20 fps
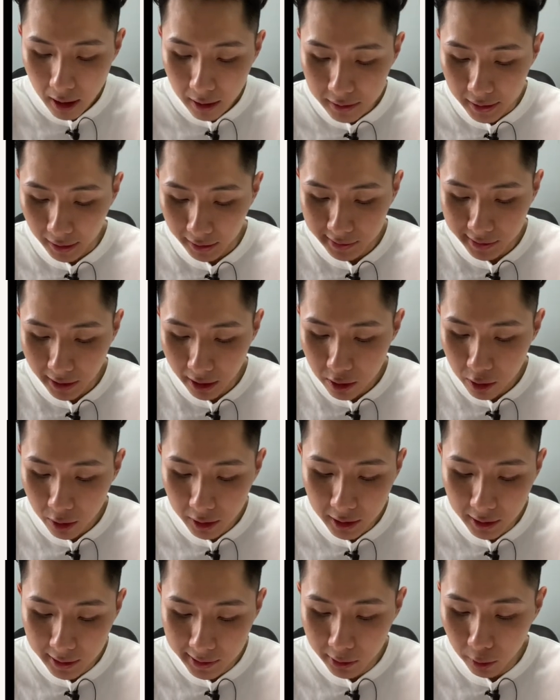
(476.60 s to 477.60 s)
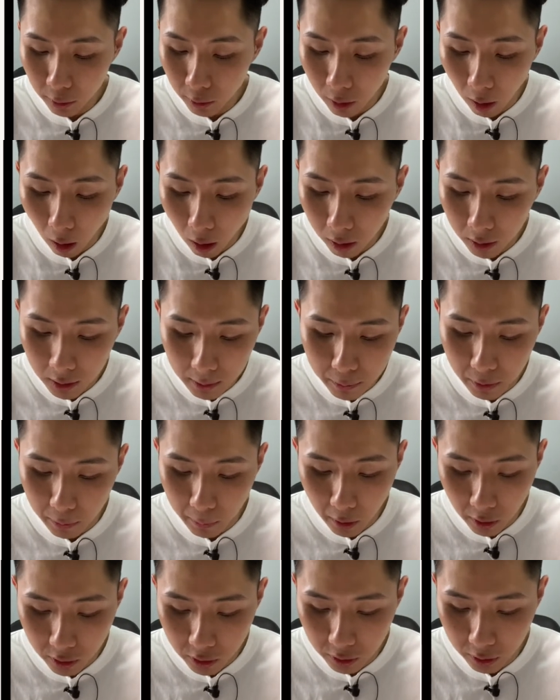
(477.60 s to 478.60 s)
the extension is no longer
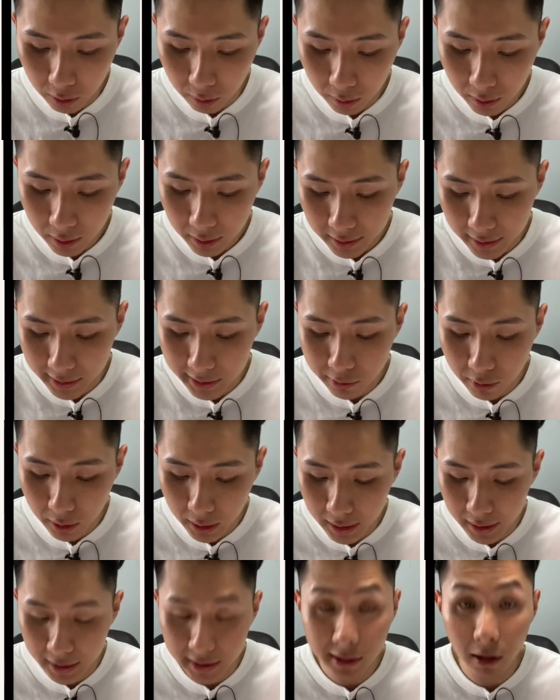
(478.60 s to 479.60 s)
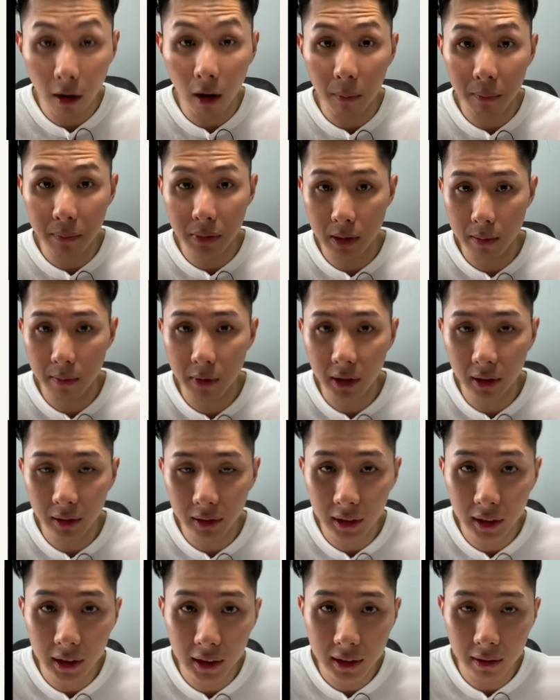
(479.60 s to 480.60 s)
proportional. The string is called
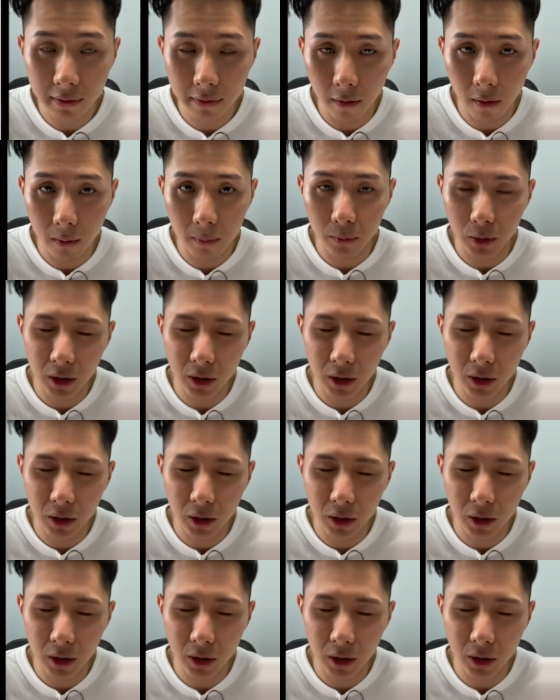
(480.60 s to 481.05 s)
permanently deformed. We